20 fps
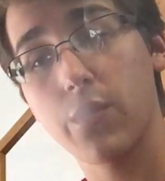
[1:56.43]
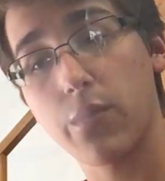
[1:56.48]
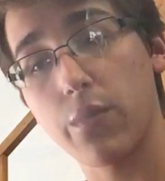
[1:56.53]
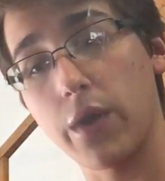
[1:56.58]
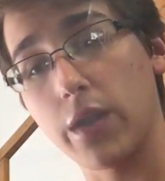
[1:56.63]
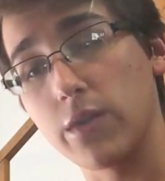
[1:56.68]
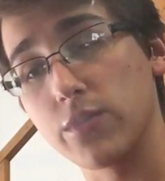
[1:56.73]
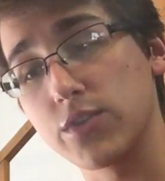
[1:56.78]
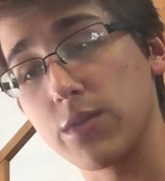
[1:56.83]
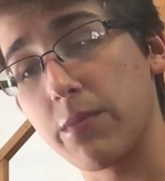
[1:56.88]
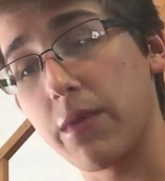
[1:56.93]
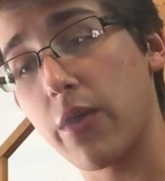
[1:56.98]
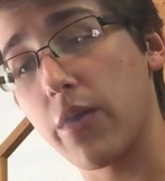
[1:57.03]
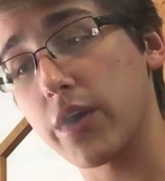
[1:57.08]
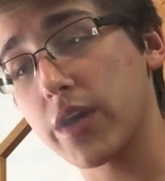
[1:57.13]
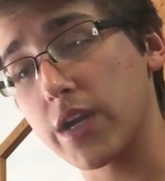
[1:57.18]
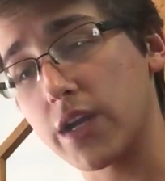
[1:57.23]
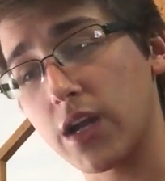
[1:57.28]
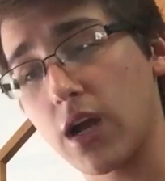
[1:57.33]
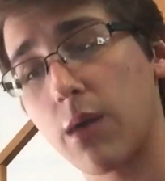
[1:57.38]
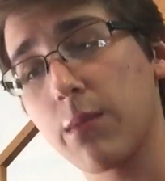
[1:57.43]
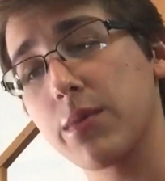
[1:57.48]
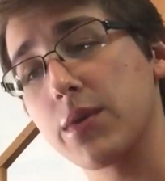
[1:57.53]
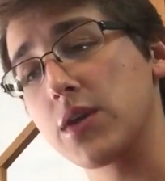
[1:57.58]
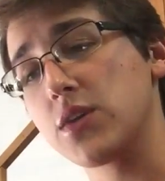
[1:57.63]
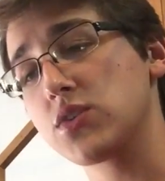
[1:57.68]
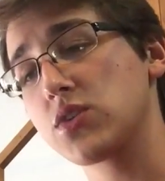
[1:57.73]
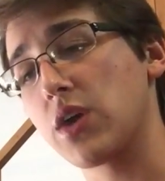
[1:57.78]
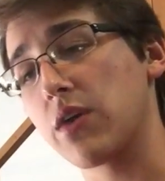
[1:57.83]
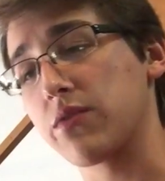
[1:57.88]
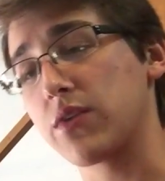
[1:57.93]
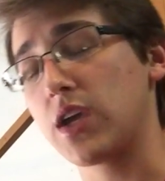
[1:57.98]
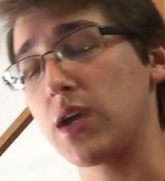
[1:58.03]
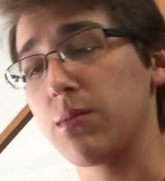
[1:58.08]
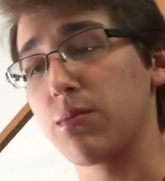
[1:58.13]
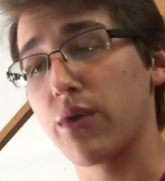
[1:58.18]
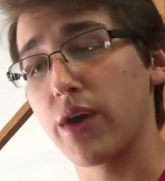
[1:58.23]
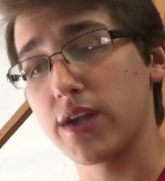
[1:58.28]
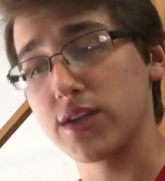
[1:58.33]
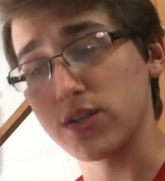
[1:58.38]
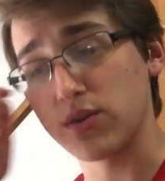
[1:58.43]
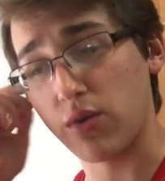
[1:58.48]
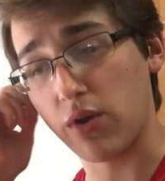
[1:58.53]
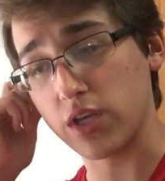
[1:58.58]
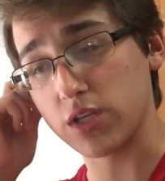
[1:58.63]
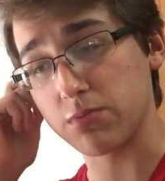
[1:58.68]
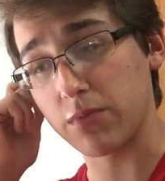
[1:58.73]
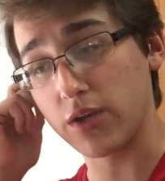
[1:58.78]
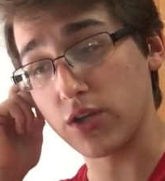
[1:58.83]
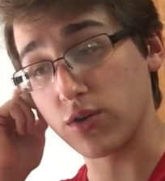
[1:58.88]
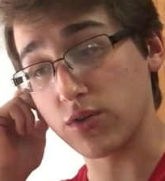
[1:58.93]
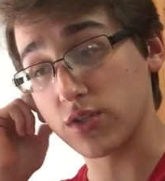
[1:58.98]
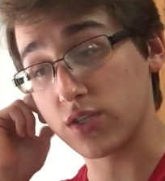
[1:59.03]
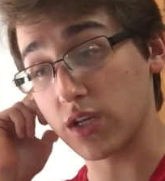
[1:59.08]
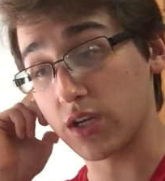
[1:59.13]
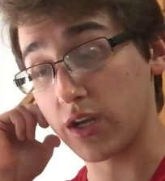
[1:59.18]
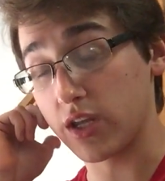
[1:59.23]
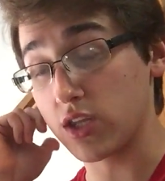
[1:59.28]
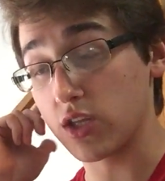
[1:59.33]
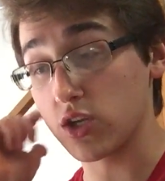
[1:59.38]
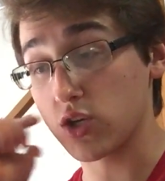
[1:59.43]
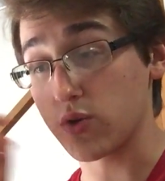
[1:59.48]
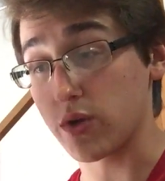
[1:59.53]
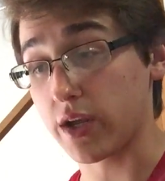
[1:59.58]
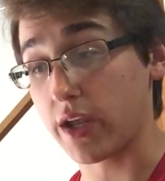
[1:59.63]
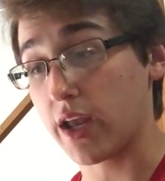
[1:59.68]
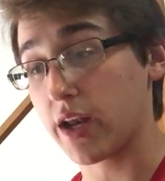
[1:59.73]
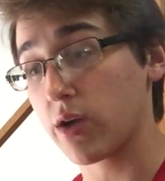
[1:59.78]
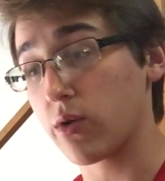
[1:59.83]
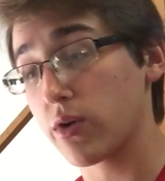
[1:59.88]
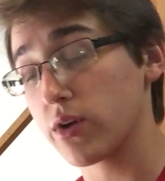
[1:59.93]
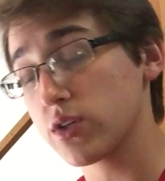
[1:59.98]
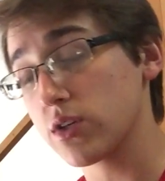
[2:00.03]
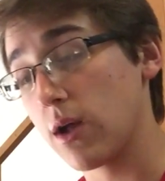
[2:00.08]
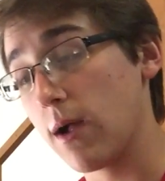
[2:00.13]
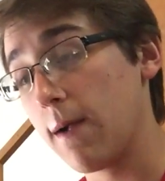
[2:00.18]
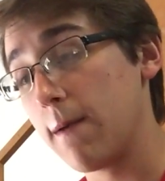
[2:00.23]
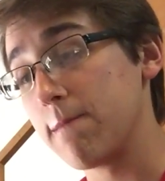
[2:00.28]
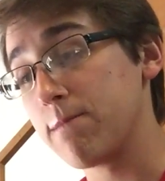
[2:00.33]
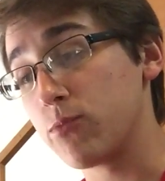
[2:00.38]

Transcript: Reynolds American companies have key brands across major industry categories: